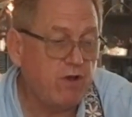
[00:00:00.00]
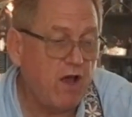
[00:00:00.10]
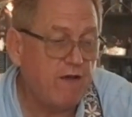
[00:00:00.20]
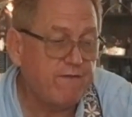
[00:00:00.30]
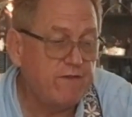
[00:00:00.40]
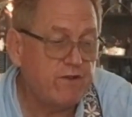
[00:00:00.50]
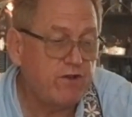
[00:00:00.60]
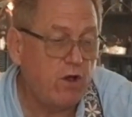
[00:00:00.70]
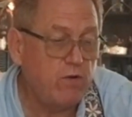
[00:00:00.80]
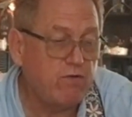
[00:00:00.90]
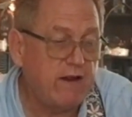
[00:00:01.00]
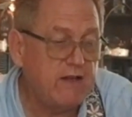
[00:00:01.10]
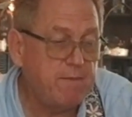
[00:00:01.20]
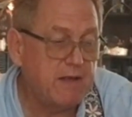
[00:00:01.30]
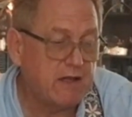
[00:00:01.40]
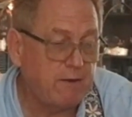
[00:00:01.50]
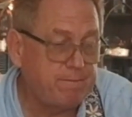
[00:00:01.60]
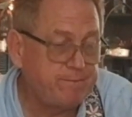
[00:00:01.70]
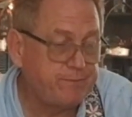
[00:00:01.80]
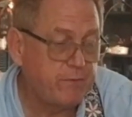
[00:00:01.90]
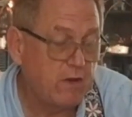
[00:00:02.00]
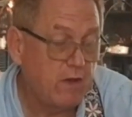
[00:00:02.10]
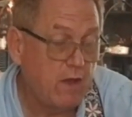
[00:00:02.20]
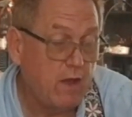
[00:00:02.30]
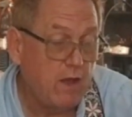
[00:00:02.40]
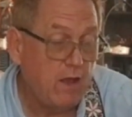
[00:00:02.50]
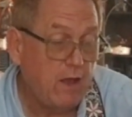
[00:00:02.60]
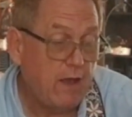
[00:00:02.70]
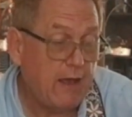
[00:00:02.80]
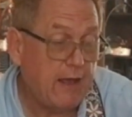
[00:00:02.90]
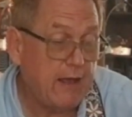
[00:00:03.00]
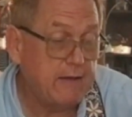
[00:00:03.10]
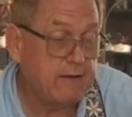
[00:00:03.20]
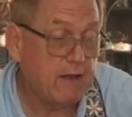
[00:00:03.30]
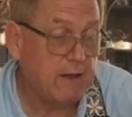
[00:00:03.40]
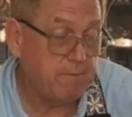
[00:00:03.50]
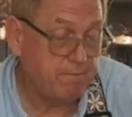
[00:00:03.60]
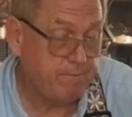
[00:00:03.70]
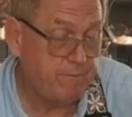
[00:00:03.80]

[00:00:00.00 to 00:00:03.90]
off and the tone right in the middle, and turned